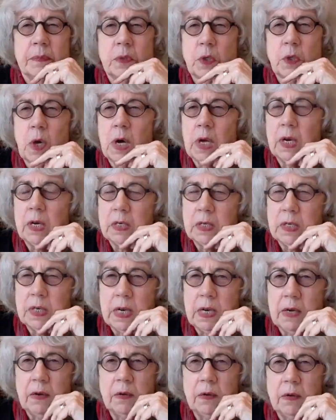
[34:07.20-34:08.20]
Jot it
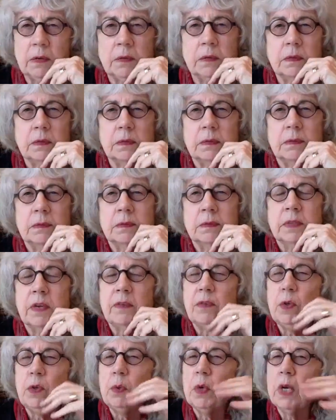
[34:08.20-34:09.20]
down.
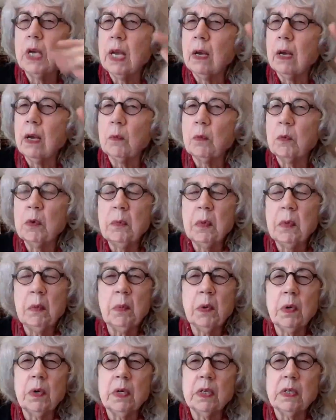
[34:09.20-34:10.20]
If you can't
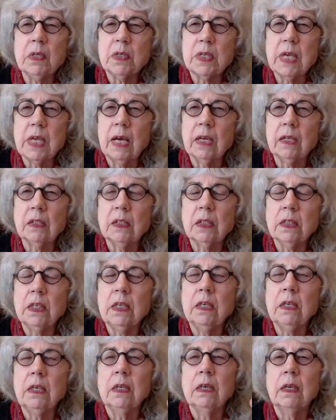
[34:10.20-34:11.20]
remember
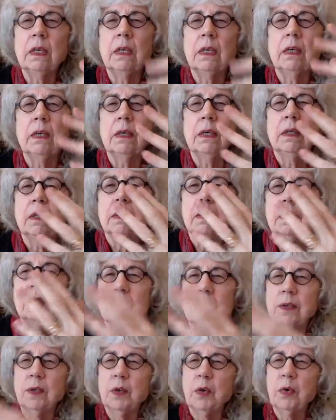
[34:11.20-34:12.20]
exactly,
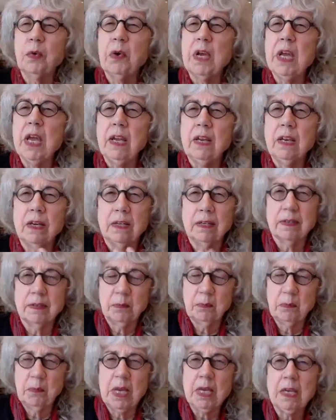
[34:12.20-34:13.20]
create it,
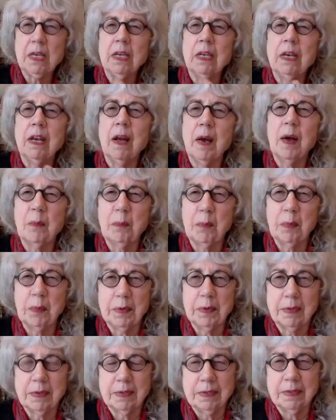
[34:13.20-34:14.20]
make it up.
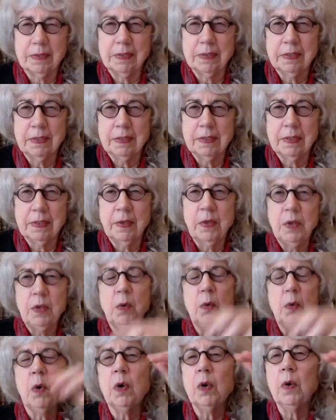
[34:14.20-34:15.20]

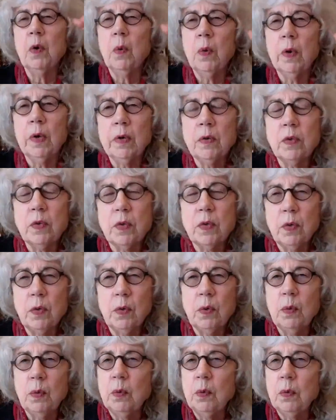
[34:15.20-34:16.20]
You are going
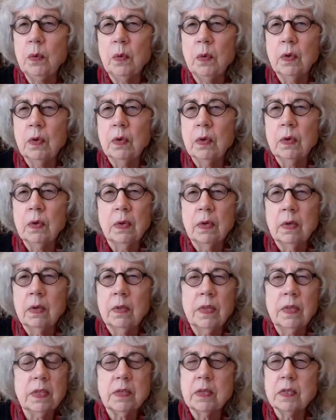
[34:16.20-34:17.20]
to,
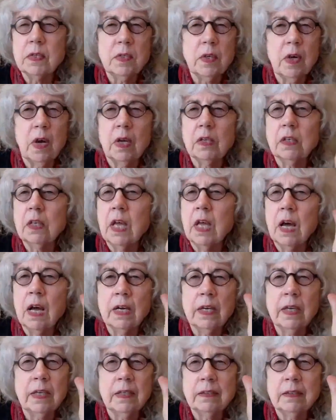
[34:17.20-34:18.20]
this is not
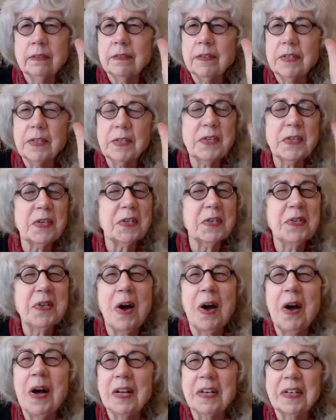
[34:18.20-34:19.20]
lying. This is
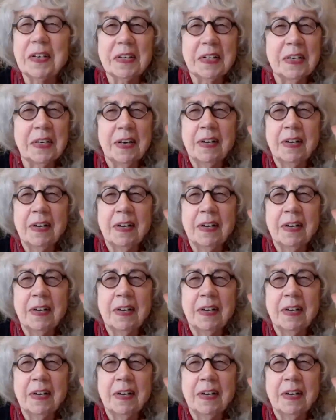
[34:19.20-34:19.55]
not